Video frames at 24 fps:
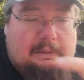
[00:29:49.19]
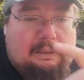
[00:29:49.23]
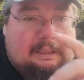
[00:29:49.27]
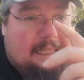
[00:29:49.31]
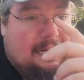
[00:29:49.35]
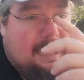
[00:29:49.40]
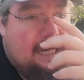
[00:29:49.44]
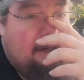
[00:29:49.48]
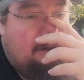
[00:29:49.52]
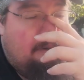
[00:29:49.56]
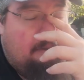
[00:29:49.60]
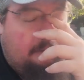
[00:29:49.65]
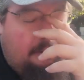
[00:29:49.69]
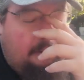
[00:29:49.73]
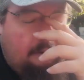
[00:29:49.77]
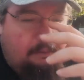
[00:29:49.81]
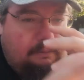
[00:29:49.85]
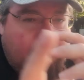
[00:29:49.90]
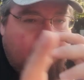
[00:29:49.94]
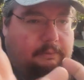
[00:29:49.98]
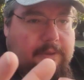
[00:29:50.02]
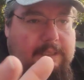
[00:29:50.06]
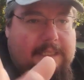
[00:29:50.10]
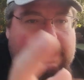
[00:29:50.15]
I don't know.
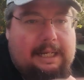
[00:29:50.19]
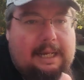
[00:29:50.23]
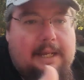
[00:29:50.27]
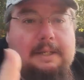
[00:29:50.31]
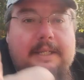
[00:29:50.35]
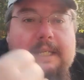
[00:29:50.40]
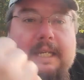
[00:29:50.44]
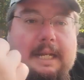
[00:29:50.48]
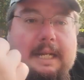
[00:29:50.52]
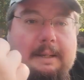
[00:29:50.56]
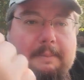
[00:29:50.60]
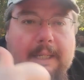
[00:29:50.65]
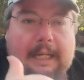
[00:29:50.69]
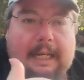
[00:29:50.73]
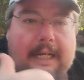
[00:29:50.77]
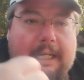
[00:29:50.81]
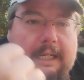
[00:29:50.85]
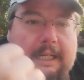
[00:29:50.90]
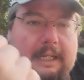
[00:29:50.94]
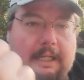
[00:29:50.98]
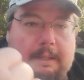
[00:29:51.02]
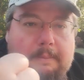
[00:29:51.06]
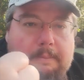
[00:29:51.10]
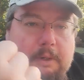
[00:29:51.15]
It's at the
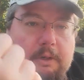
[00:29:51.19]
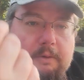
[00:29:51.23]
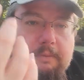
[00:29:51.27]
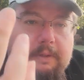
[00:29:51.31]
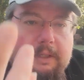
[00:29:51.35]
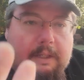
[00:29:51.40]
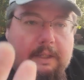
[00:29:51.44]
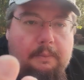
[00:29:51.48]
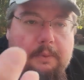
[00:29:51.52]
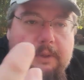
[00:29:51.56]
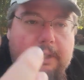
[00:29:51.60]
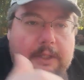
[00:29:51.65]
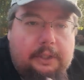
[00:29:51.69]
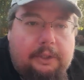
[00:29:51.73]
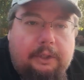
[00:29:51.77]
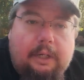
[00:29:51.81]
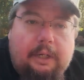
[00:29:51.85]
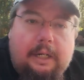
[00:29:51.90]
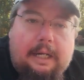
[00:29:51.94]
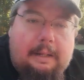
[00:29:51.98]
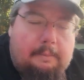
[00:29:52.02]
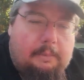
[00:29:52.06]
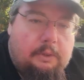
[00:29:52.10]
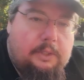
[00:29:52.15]
beginning of the movie in one of the
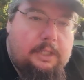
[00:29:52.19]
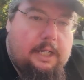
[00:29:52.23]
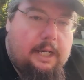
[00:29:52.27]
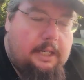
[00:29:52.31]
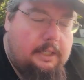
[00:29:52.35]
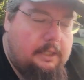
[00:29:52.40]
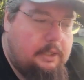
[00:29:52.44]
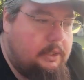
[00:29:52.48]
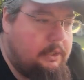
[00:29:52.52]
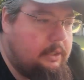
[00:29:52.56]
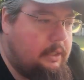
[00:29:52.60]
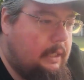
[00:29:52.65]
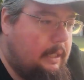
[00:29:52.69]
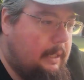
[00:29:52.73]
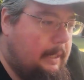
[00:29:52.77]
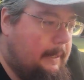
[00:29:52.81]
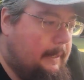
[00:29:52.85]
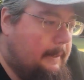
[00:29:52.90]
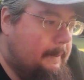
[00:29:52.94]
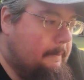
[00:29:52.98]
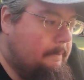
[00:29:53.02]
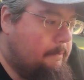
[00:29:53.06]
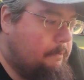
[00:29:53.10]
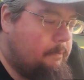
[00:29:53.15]
training montages.
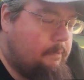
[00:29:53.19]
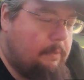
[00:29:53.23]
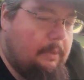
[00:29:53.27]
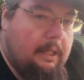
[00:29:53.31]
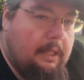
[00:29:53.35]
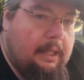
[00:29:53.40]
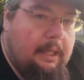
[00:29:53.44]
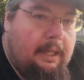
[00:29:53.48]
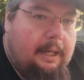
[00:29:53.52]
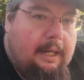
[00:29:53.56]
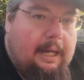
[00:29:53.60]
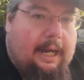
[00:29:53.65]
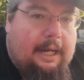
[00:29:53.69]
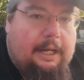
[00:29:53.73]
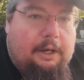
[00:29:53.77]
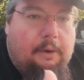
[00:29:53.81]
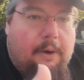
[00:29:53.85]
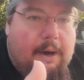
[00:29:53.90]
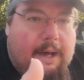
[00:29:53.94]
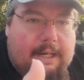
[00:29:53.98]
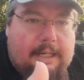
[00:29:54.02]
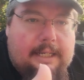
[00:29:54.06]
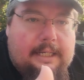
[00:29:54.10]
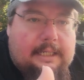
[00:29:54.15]
I
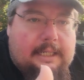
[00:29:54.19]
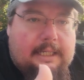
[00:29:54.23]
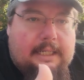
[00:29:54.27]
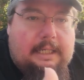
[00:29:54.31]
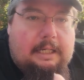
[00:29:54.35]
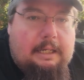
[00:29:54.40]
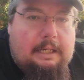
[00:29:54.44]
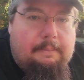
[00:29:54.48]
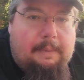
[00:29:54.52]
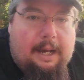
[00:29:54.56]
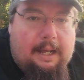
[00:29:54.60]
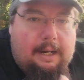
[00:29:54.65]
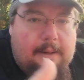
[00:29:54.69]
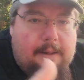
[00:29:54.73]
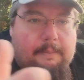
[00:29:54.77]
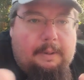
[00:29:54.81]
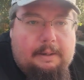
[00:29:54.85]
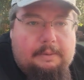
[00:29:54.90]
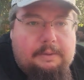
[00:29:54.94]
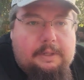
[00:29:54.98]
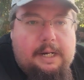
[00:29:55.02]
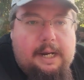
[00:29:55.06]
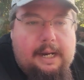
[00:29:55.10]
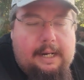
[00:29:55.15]
know I didn't tell you about it,
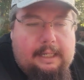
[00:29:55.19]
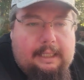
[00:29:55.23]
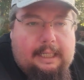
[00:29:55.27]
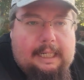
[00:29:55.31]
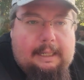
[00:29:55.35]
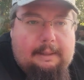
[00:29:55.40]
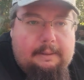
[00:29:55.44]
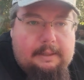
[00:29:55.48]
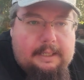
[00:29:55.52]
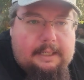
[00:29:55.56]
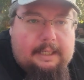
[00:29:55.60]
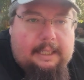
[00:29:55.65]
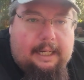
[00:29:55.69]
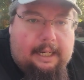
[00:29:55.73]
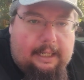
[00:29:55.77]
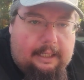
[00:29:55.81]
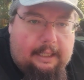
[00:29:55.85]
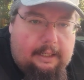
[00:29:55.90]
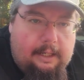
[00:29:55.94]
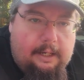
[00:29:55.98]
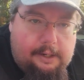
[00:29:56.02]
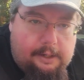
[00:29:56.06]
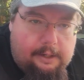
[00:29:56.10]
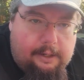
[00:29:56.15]
but I'm trying to keep this thing
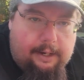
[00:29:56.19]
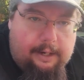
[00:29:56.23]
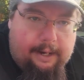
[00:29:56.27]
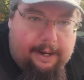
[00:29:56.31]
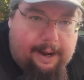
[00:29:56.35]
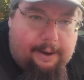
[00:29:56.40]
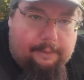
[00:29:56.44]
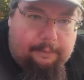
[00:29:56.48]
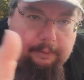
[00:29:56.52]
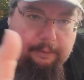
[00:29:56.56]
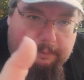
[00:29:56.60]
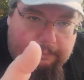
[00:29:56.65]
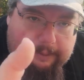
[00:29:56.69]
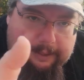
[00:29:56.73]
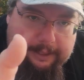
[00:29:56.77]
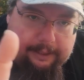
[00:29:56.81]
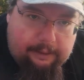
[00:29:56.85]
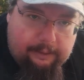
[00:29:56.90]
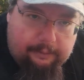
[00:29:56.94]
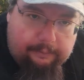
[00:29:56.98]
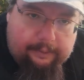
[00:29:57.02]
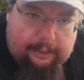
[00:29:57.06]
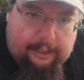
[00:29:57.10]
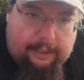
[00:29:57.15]
to under an hour,
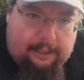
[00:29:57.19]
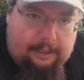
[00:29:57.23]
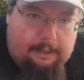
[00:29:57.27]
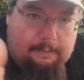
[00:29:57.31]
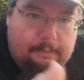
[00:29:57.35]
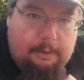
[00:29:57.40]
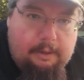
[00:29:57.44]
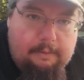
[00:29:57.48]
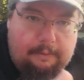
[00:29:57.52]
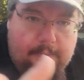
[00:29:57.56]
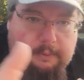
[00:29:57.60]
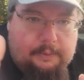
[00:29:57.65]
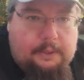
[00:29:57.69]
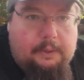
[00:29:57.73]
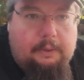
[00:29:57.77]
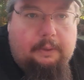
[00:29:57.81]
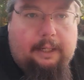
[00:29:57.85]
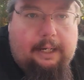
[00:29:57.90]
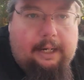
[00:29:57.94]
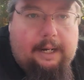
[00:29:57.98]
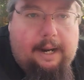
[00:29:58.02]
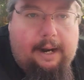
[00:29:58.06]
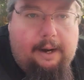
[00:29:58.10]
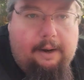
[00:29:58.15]
right? Okay, the movie was
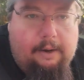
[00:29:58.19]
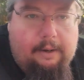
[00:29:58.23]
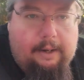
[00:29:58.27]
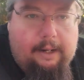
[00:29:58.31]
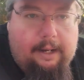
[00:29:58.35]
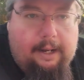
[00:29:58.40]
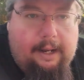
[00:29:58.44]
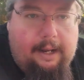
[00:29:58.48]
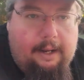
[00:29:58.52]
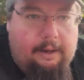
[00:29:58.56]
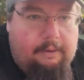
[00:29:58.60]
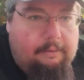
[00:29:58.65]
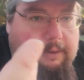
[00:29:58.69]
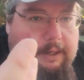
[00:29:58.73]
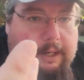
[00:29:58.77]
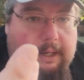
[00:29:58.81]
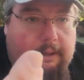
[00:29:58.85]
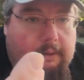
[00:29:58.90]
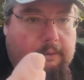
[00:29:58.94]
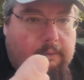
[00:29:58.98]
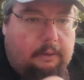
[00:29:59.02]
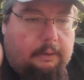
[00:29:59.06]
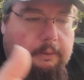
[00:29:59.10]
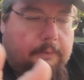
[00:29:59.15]
only an hour and a half. I
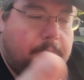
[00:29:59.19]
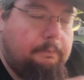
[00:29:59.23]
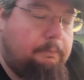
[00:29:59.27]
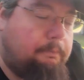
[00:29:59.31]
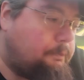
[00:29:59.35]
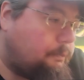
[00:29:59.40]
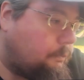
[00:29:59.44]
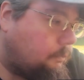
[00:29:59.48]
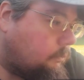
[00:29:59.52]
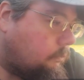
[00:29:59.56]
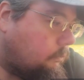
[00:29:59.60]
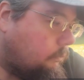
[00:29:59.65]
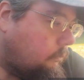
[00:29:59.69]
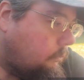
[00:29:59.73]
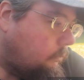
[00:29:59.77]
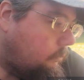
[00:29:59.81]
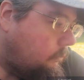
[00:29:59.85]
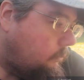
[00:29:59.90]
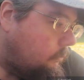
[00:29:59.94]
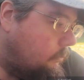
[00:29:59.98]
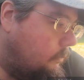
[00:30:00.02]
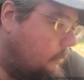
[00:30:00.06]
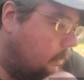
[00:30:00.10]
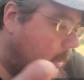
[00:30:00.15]
don't know.
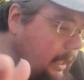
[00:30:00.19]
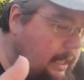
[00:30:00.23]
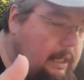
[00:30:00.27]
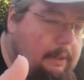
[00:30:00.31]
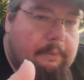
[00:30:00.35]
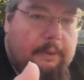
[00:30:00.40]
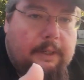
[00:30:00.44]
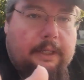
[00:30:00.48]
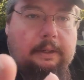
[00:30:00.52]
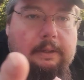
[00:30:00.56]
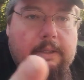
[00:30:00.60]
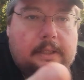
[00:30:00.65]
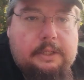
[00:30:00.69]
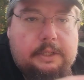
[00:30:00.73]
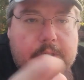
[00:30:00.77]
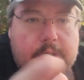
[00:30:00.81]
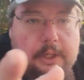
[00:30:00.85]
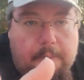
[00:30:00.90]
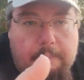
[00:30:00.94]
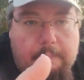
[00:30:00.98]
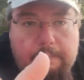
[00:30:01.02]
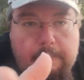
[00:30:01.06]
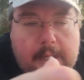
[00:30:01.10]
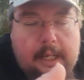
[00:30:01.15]
Anyway,
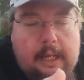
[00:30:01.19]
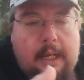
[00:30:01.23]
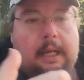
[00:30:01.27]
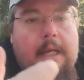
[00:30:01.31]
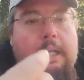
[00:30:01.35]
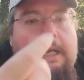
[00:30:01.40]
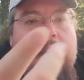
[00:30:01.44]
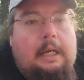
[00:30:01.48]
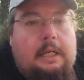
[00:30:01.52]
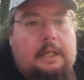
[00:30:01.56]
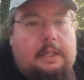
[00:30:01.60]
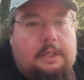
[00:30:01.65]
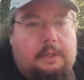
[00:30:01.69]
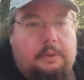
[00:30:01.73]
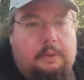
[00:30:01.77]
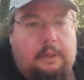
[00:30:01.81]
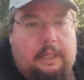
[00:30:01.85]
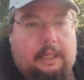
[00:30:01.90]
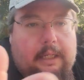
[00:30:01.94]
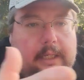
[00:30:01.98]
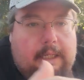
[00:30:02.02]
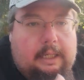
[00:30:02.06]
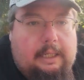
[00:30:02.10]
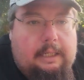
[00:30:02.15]
so
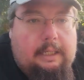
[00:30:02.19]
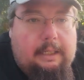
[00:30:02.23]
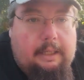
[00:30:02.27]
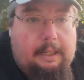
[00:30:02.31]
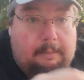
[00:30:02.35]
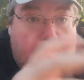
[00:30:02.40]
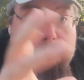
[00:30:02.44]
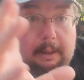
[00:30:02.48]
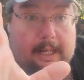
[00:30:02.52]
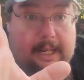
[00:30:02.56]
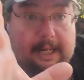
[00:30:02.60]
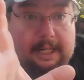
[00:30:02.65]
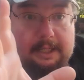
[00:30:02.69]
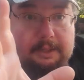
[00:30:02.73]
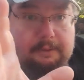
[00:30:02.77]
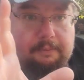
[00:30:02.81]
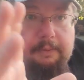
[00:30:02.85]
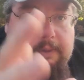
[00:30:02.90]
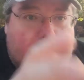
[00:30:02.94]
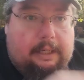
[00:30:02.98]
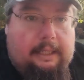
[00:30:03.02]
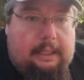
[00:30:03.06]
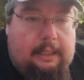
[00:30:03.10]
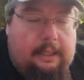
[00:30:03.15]
he blinds
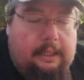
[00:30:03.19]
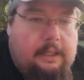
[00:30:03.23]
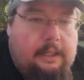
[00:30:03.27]
Frank.